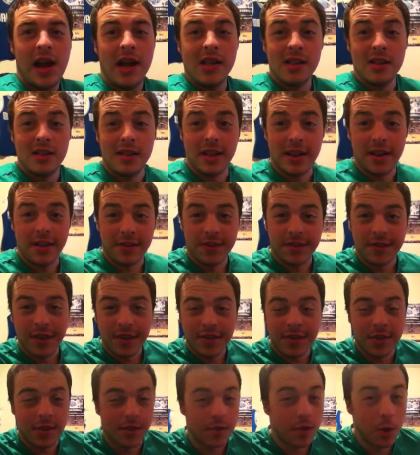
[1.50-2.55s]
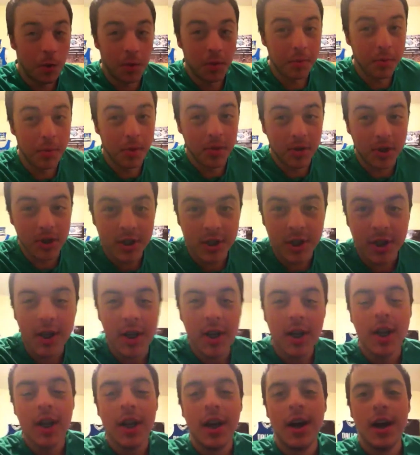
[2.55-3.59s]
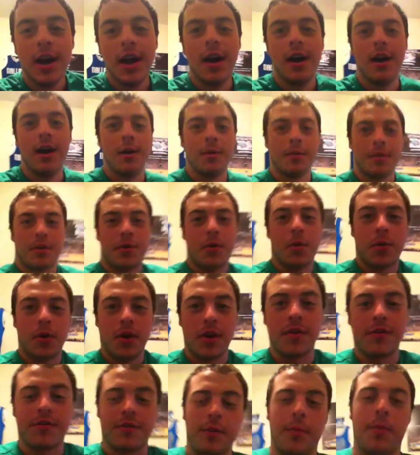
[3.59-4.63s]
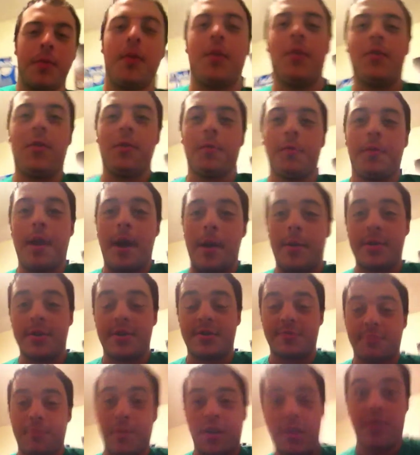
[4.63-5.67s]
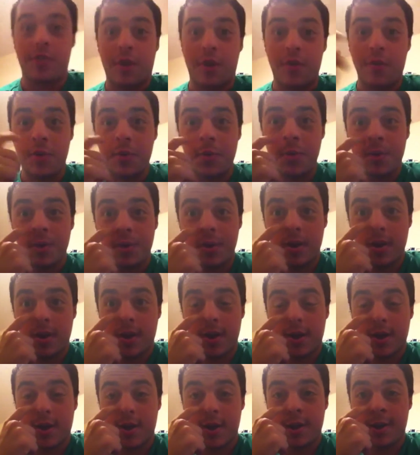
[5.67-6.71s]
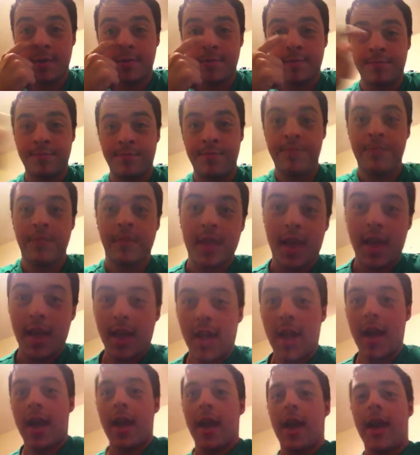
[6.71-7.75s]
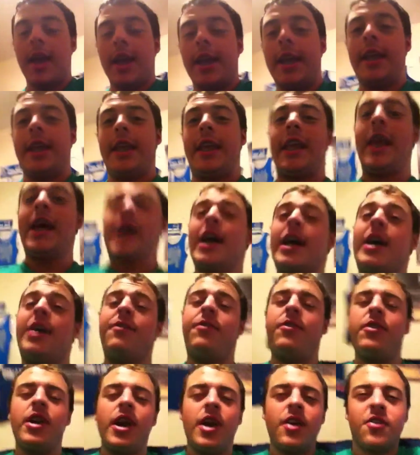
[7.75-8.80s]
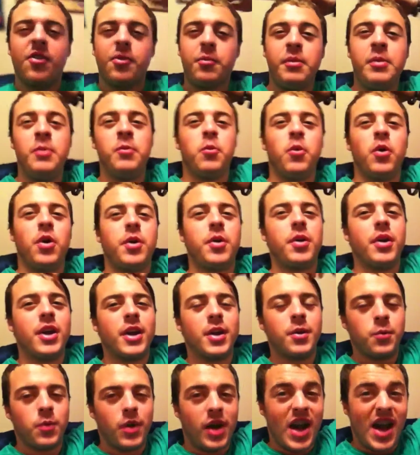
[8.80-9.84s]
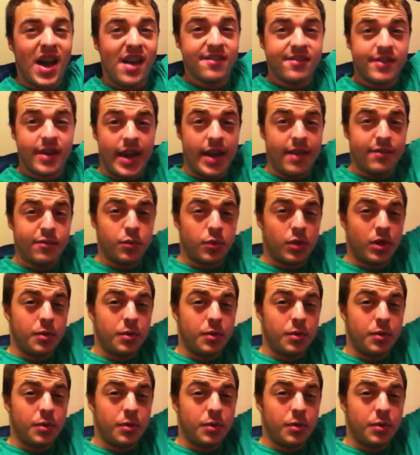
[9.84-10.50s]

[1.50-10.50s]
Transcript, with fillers: Hello, ladies and gents. It's me the Bone Crusher. uh, recording from the YouTube capture from my cell phone. Um, yeah, if you guys have been wondering why I haven't